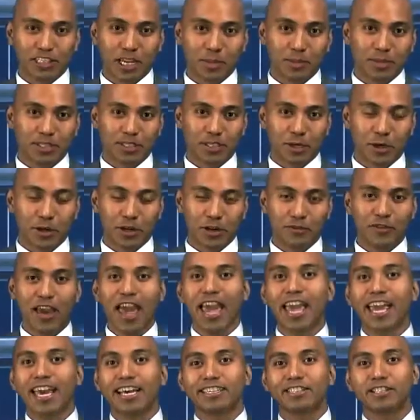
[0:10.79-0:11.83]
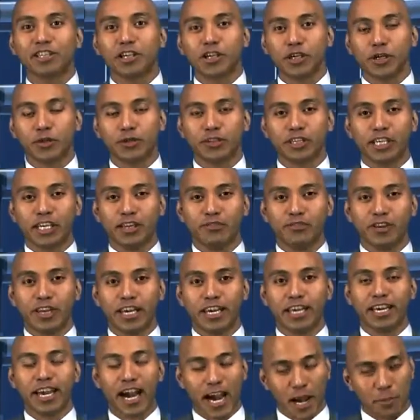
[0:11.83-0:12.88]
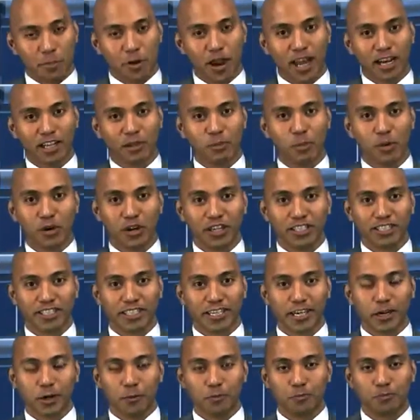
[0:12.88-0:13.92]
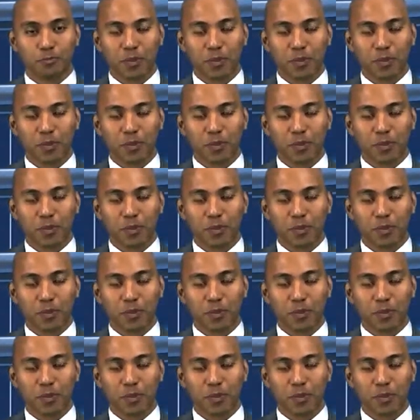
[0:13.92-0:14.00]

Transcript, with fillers: episode of A S Q T V. I'm Randall Mauricio.